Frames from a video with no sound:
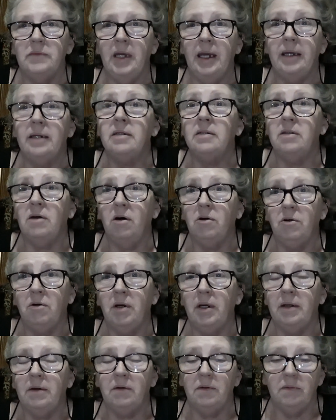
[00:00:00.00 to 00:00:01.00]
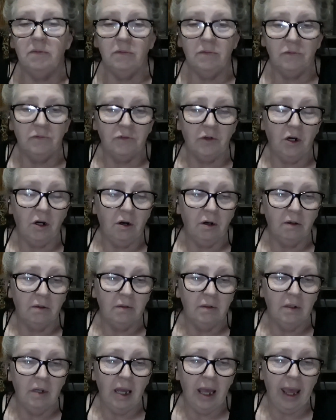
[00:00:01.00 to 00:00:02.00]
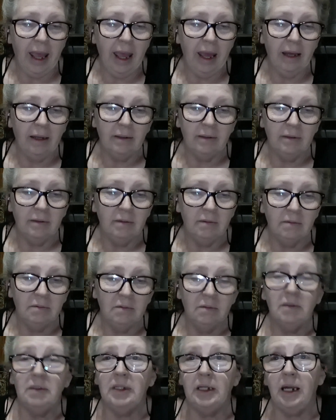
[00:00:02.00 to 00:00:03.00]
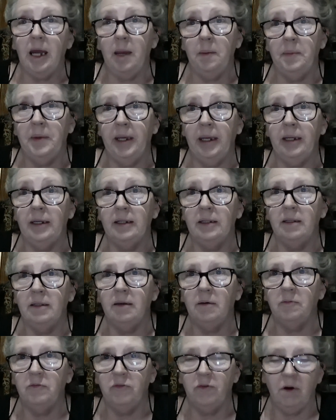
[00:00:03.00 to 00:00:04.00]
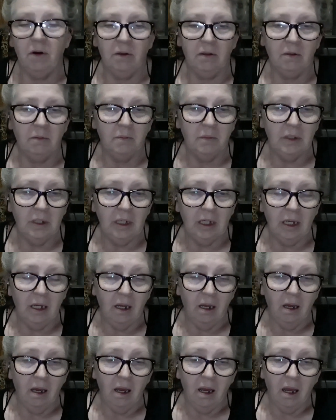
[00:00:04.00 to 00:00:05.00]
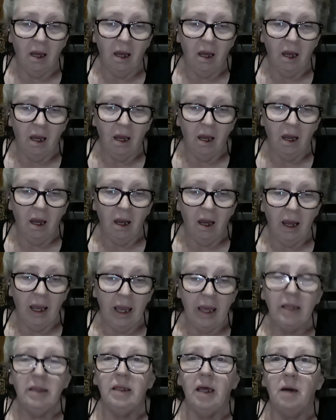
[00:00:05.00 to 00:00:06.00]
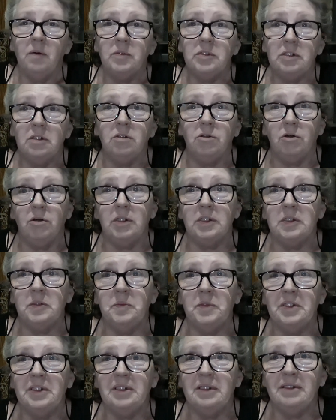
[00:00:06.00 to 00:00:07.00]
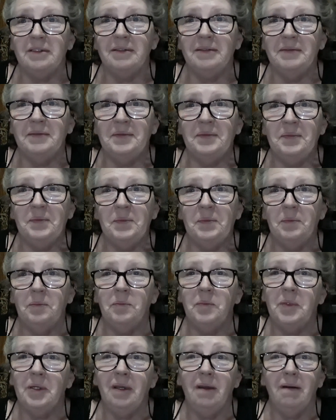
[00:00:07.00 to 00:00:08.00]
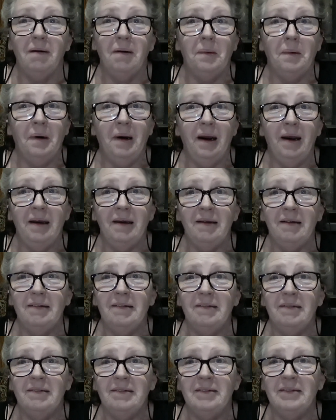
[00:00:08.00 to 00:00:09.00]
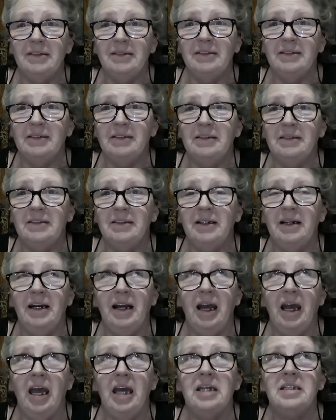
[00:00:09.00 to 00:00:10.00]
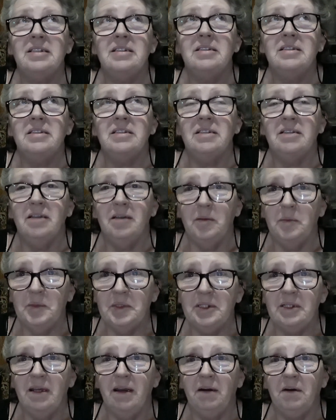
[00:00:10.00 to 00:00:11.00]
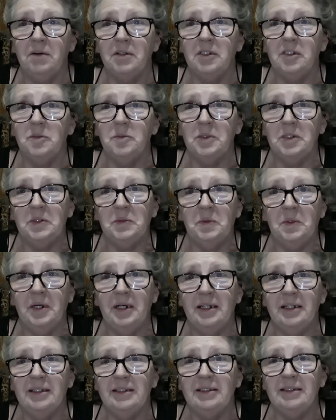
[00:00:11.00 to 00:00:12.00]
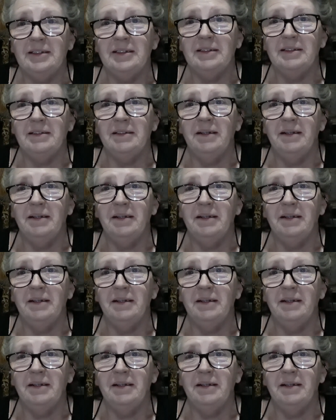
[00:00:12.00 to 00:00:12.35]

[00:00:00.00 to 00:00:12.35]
and a doll cradle for her. And then I painted them for them. And that was their Christmas. But you know what? As slim as that Christmas was,